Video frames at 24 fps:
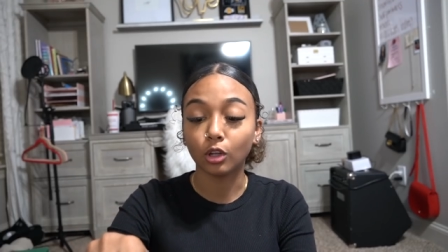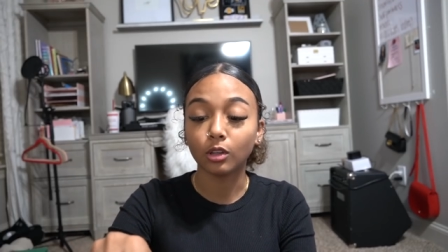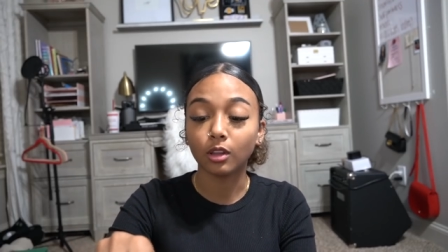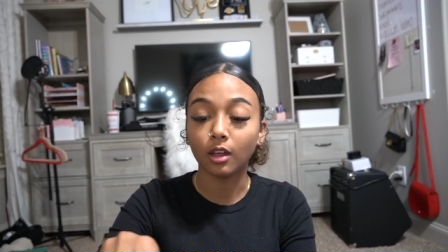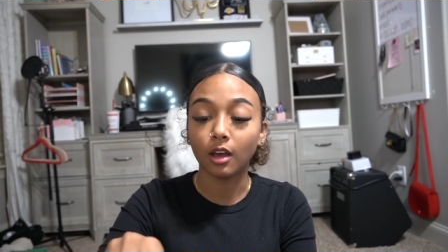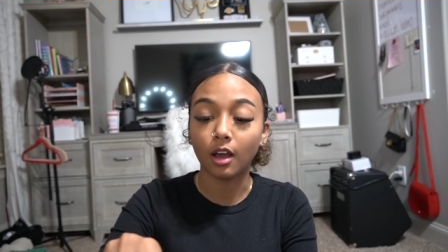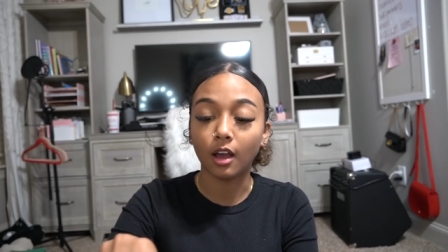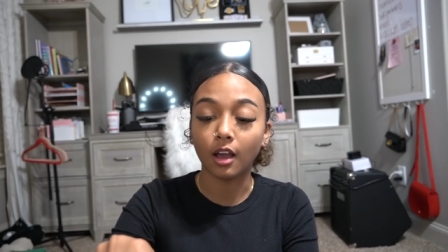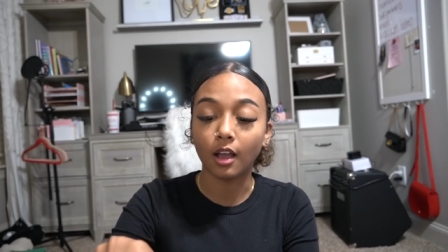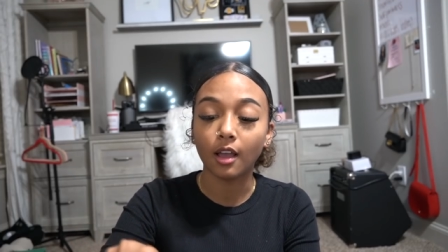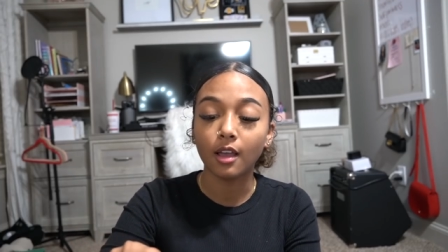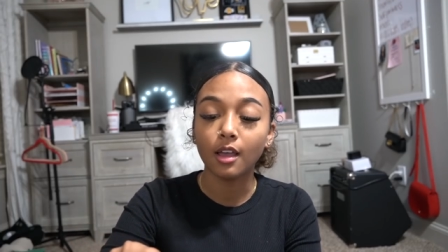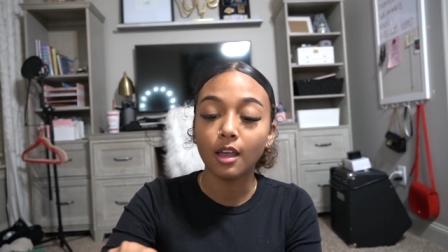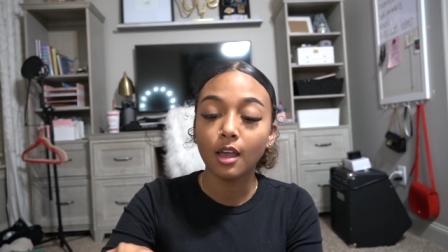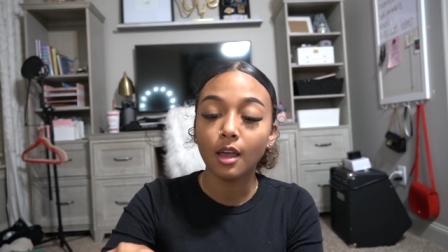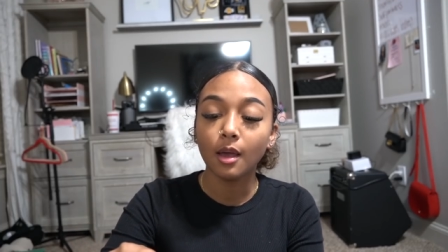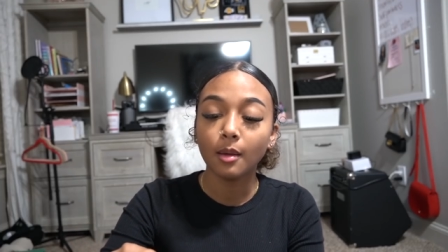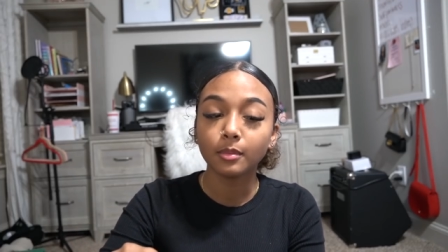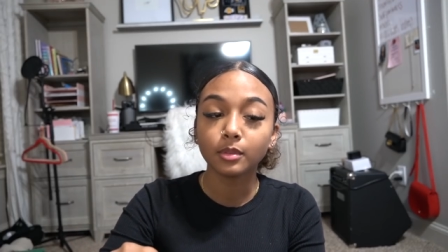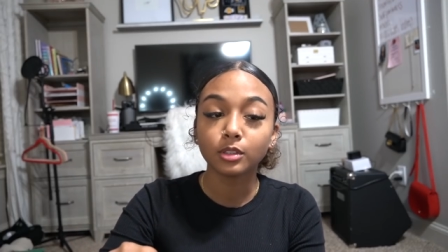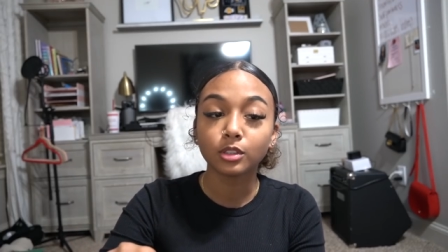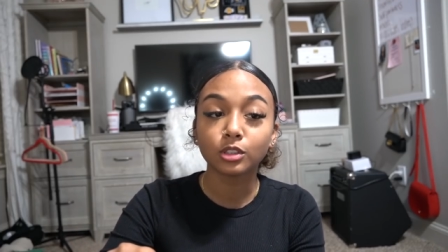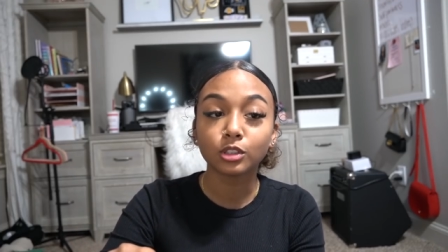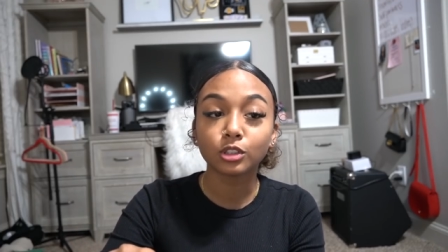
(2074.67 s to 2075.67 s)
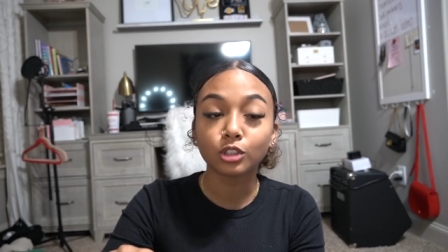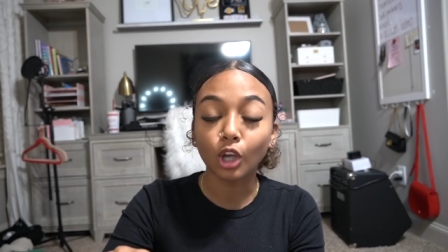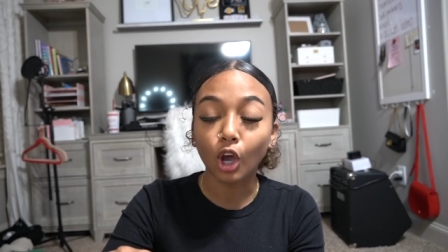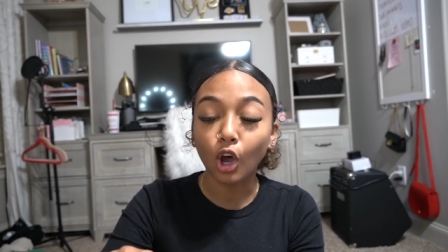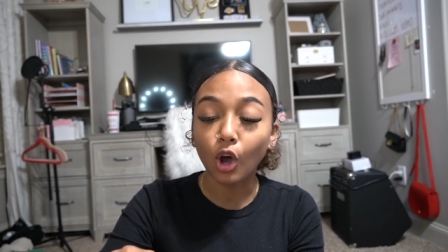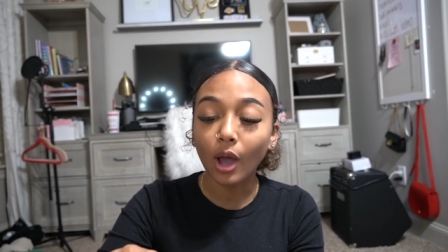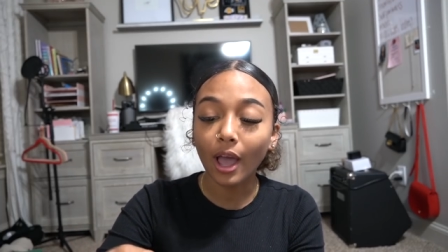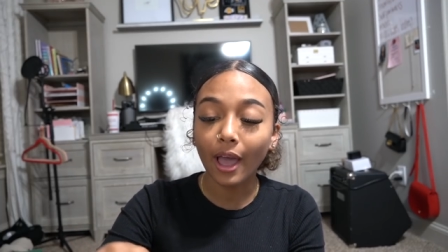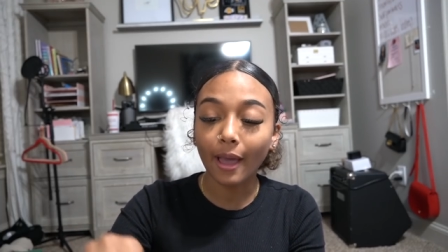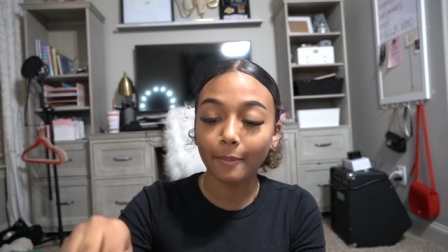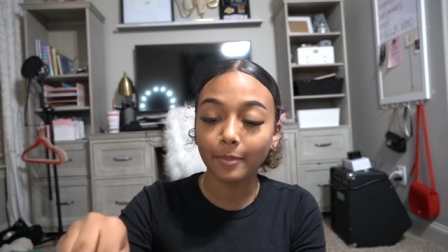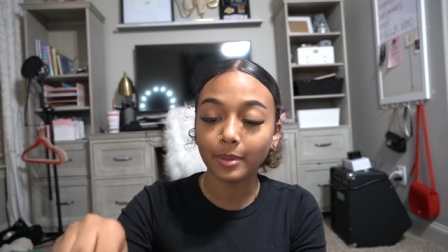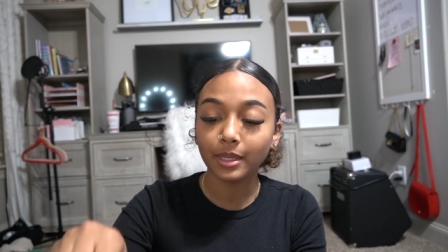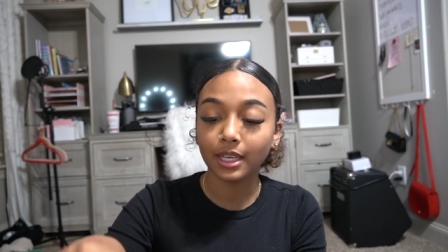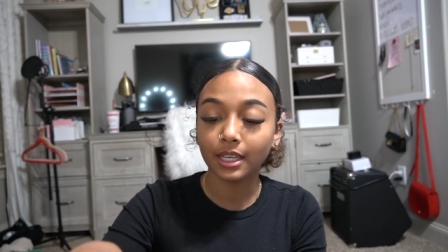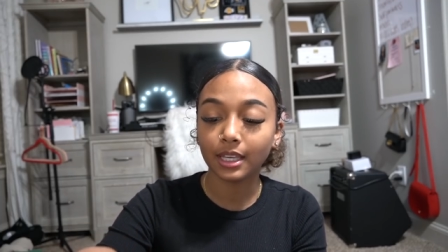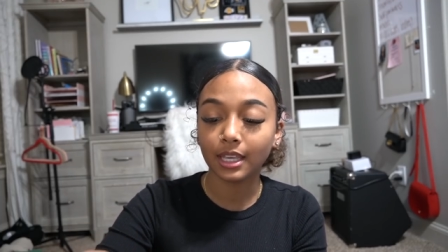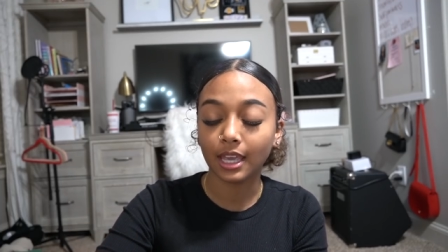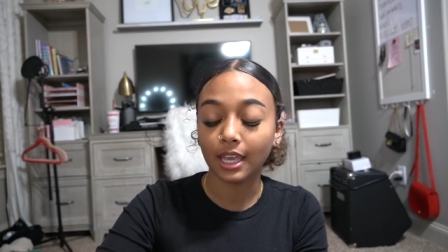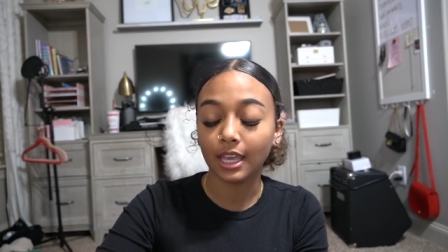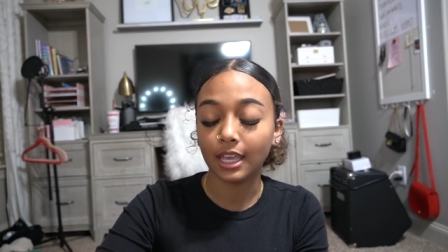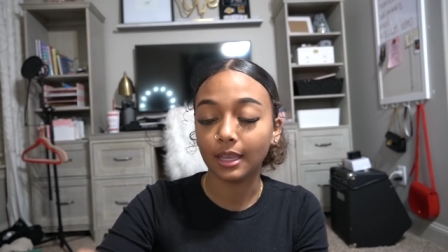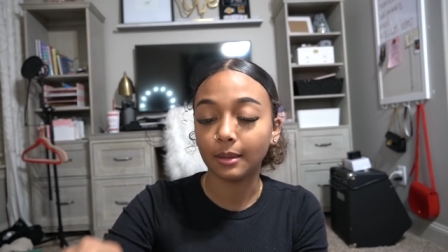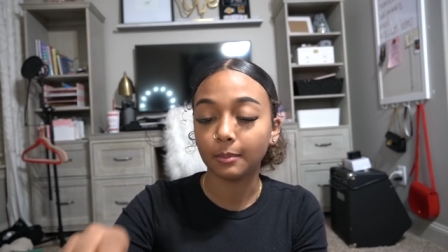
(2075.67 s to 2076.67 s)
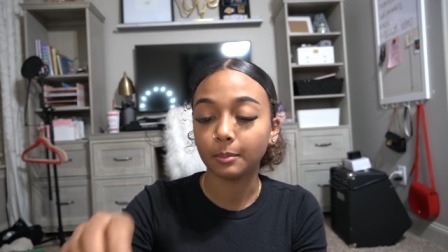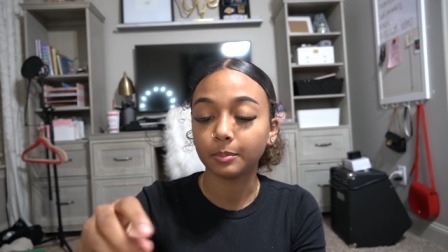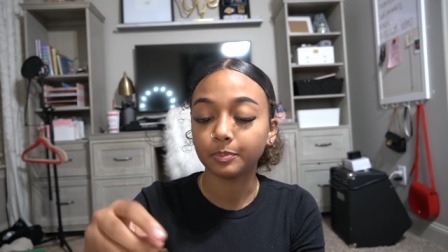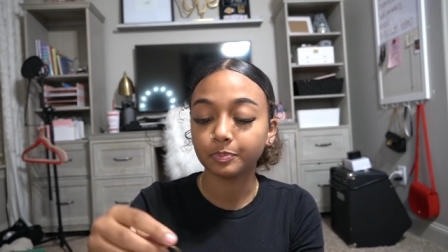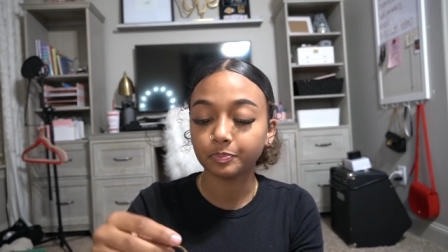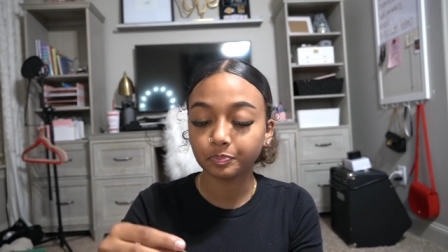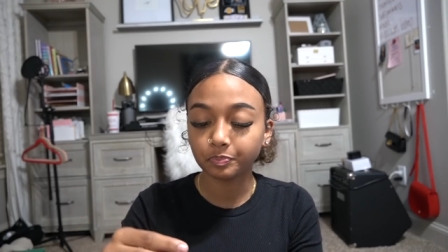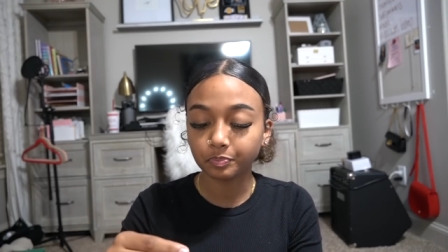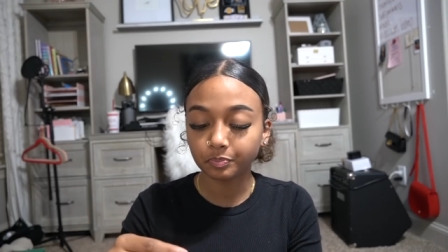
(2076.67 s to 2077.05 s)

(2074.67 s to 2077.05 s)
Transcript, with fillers: long. So happy it came.